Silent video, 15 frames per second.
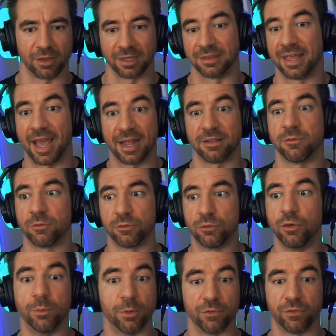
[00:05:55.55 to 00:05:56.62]
Like that's
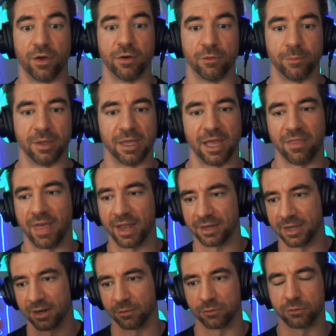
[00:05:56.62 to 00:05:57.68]
super fun to me, and that
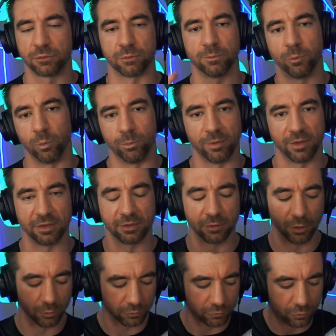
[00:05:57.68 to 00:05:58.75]
kind of you
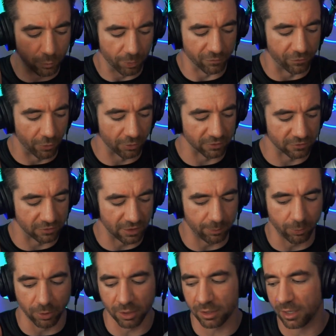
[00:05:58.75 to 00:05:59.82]
know super focused deep
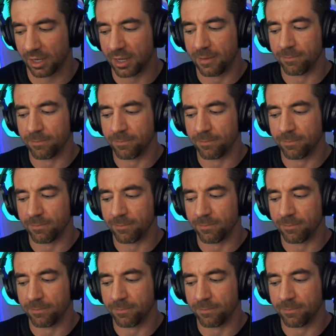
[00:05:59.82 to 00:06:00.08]
work.